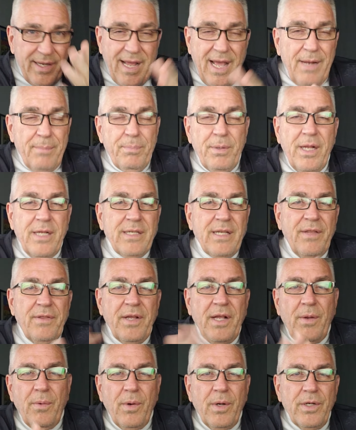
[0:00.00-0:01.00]
not because I
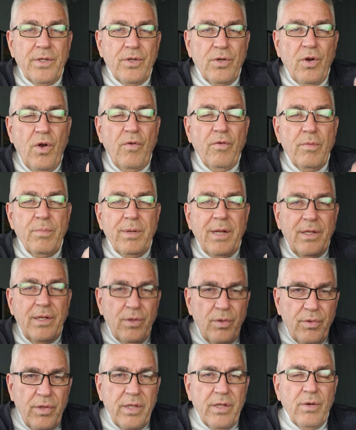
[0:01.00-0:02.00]
think we're going to turn over, but I
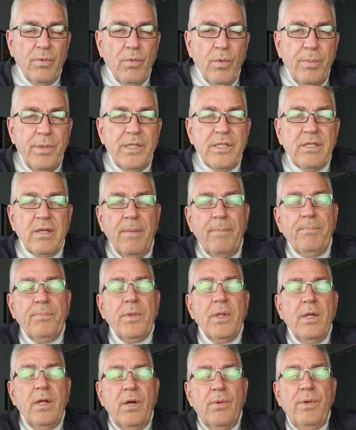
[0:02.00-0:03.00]
do think there will be some
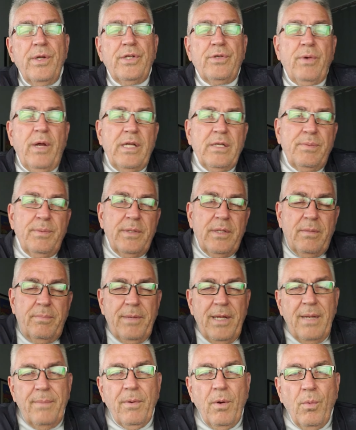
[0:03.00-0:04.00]
retracement to the
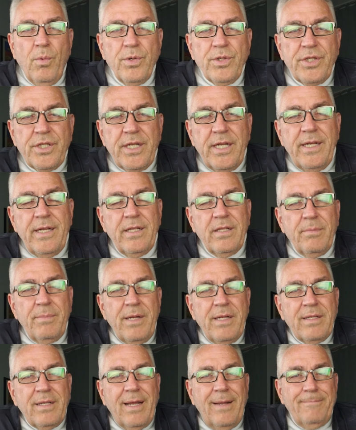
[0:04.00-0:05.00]
mean, but we'll see. In the
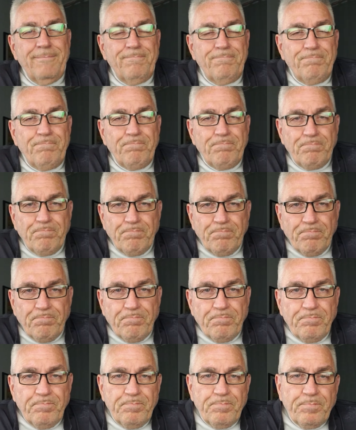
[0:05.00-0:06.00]
meantime,
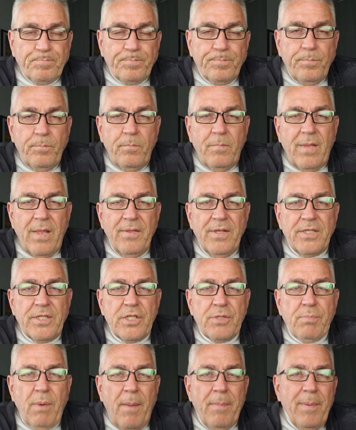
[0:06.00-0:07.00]
this
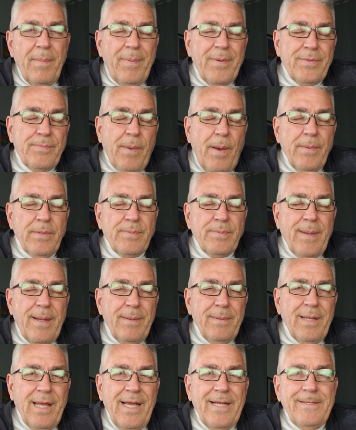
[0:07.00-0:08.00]
is Bubba's
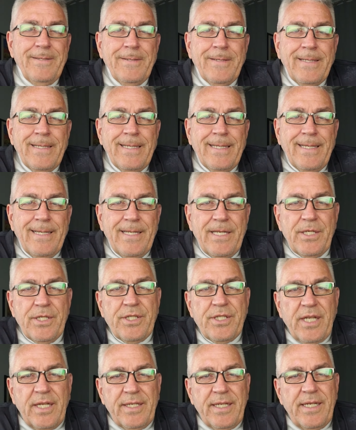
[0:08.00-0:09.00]
Bottom Line. It is
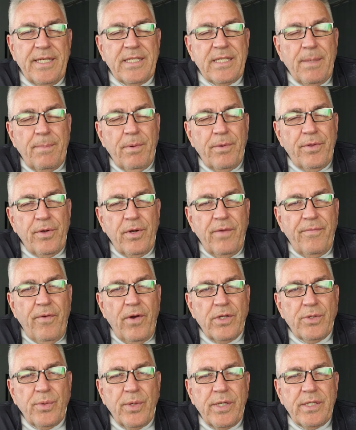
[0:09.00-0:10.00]
Sunday, December 31st.
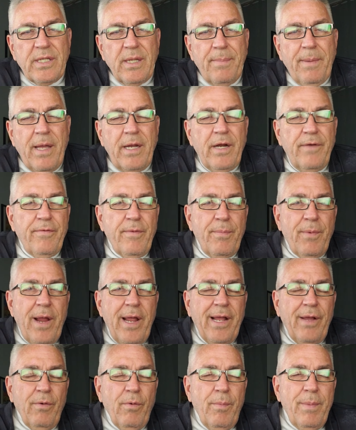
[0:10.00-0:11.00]
We're going to step out here for a
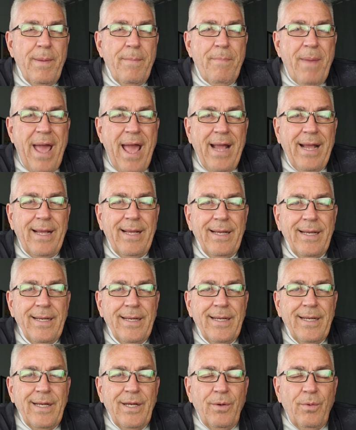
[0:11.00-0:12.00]
break, and we'll be back
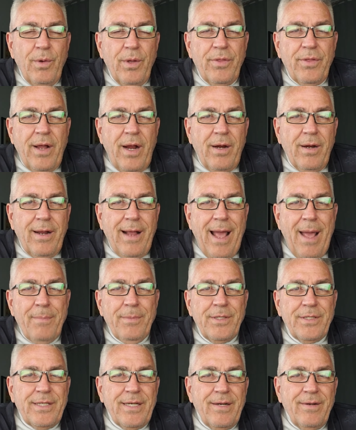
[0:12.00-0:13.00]
with our
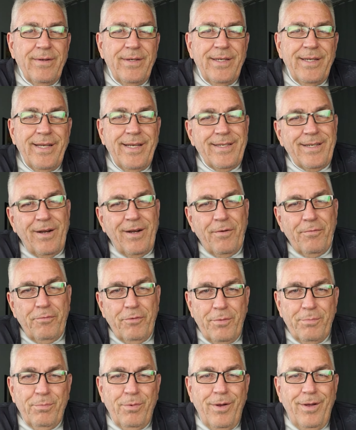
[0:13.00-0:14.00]
commentary and our
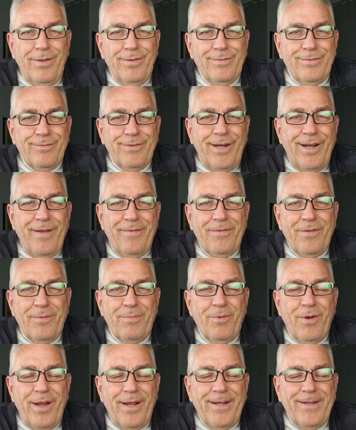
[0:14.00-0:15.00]
football right after the
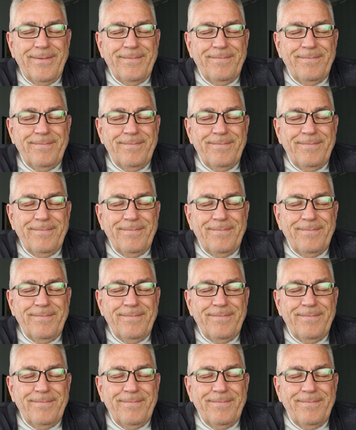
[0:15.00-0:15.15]
break.